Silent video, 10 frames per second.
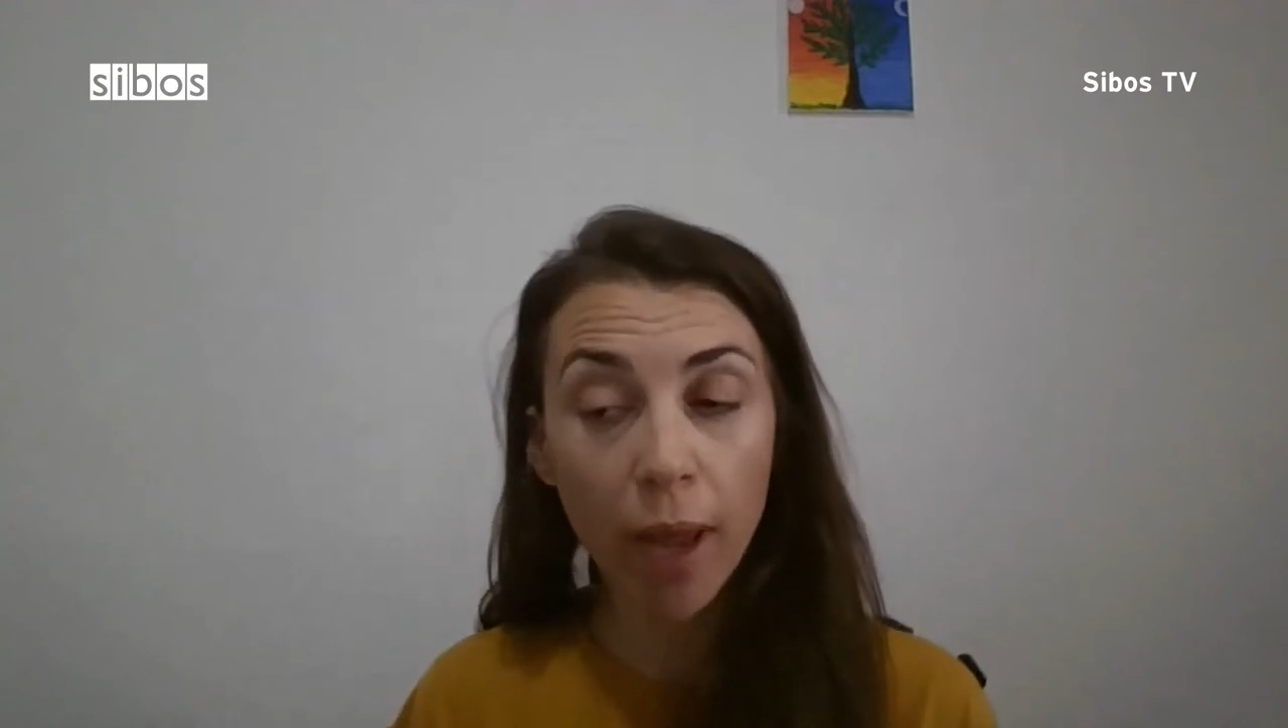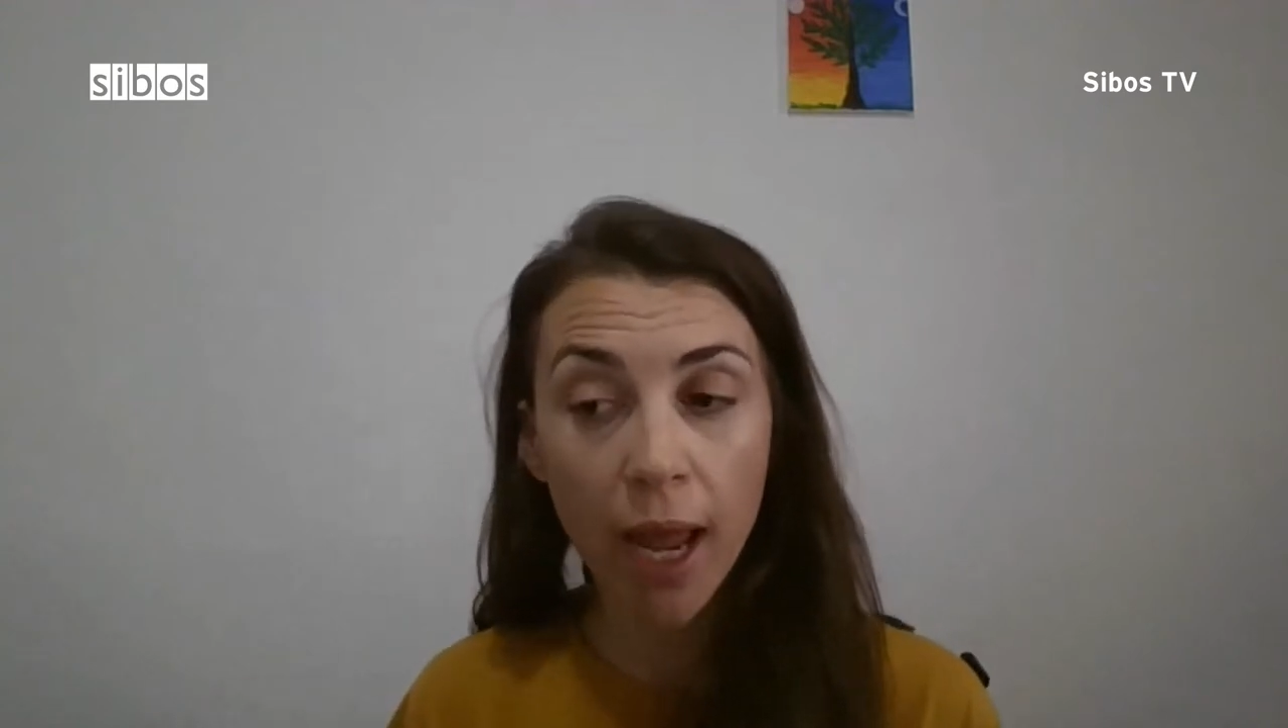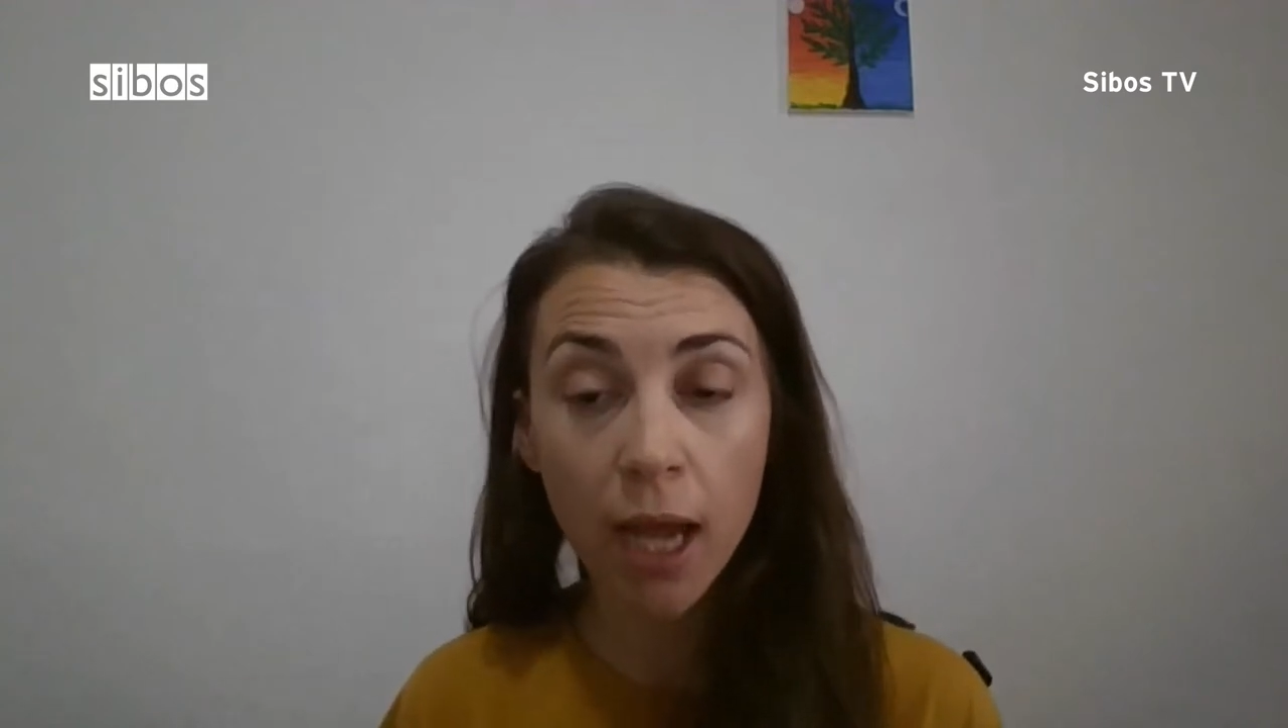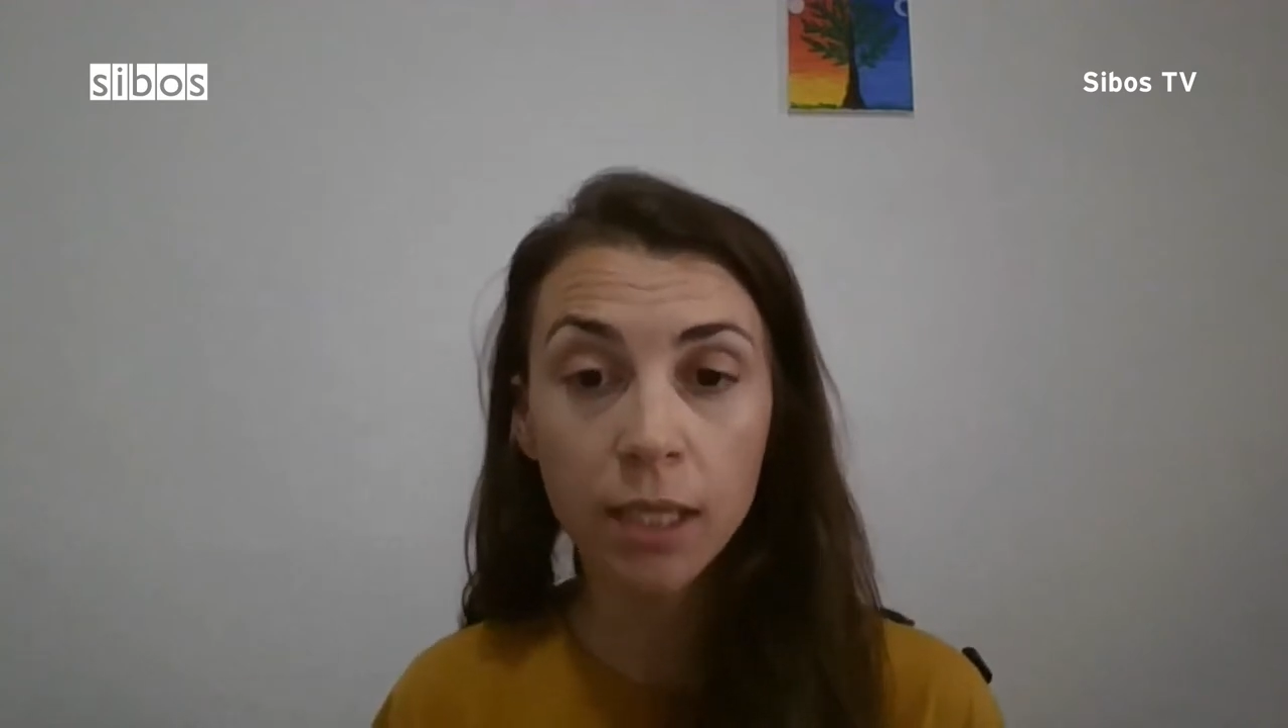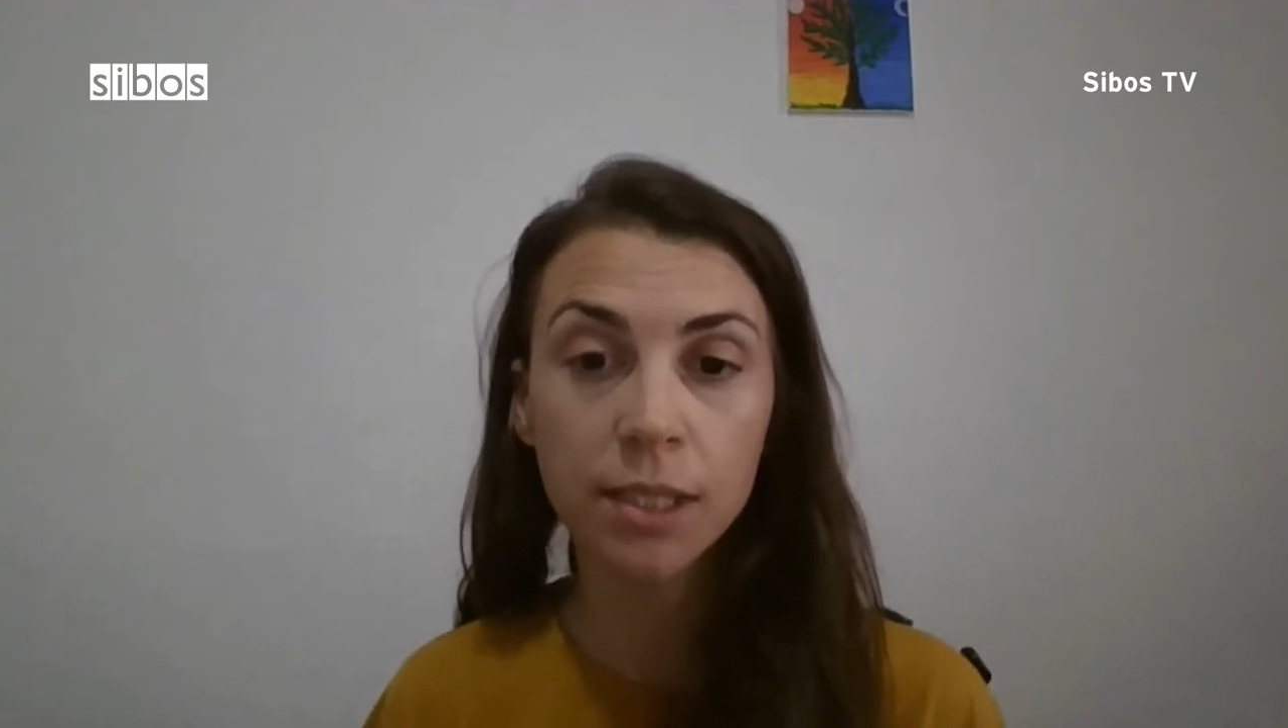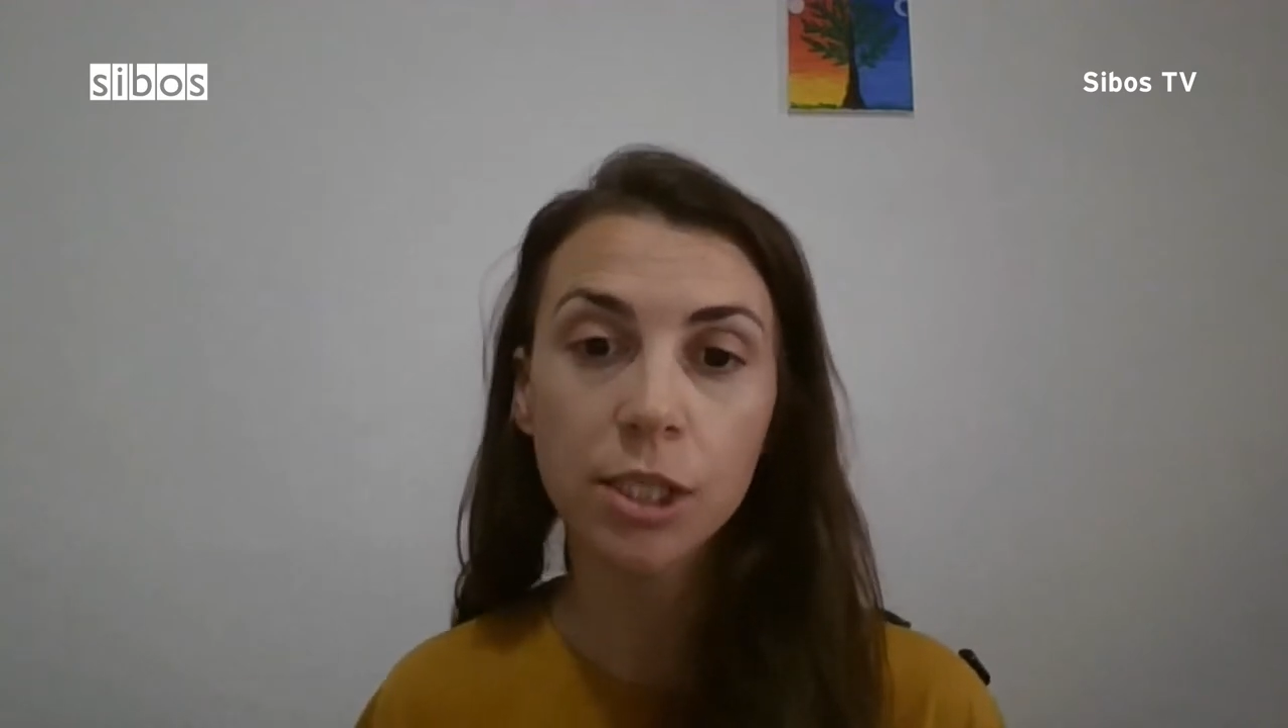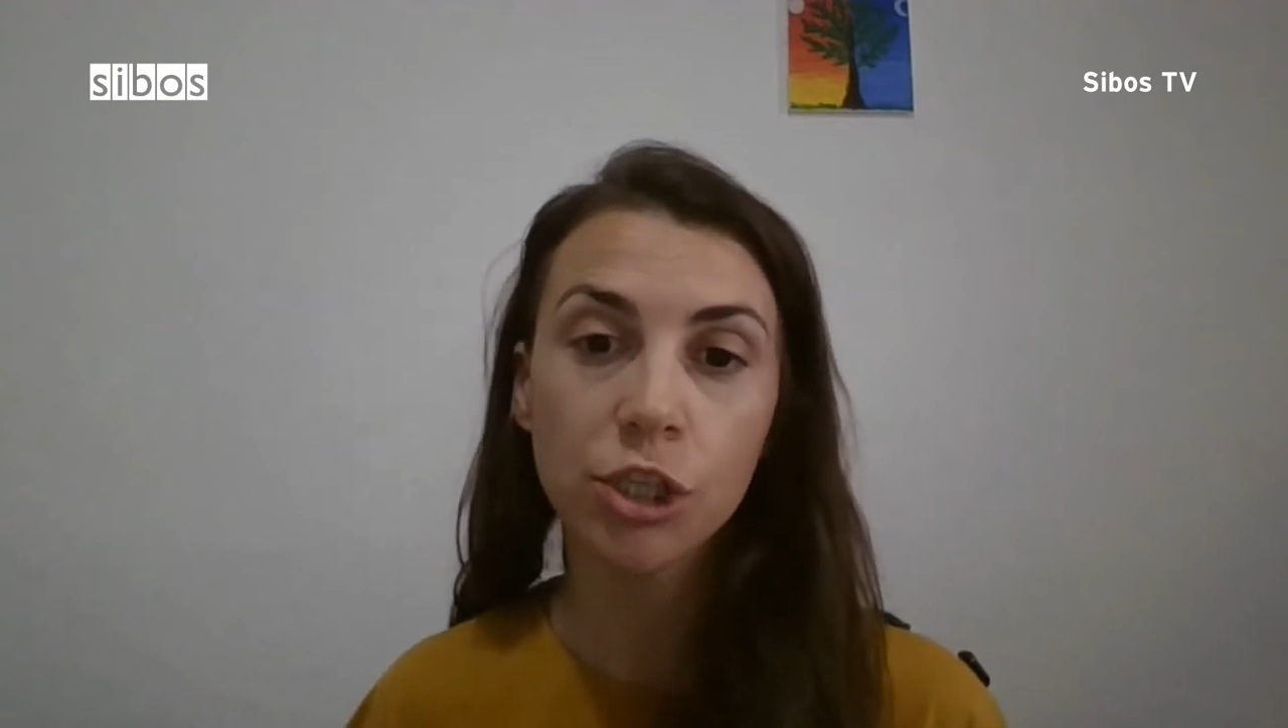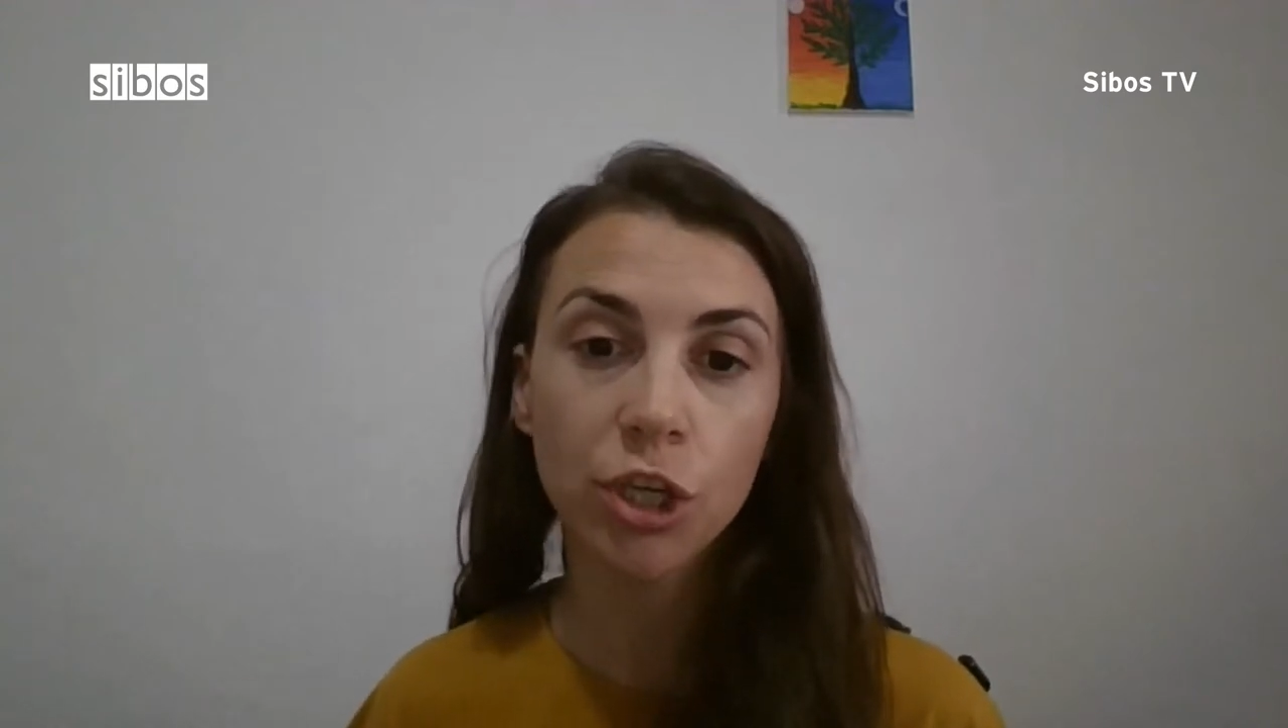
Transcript: banks